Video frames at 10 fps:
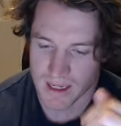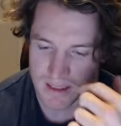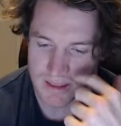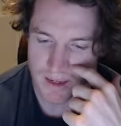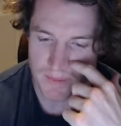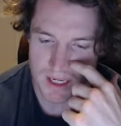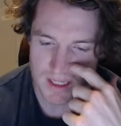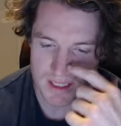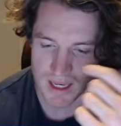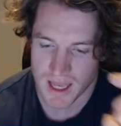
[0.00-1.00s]
in something as
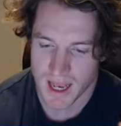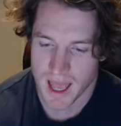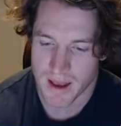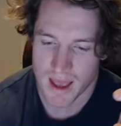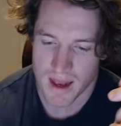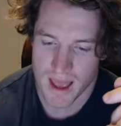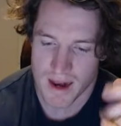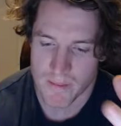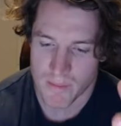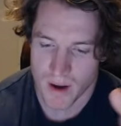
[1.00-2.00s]
an
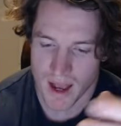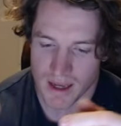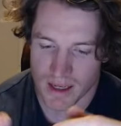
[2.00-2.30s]
empire.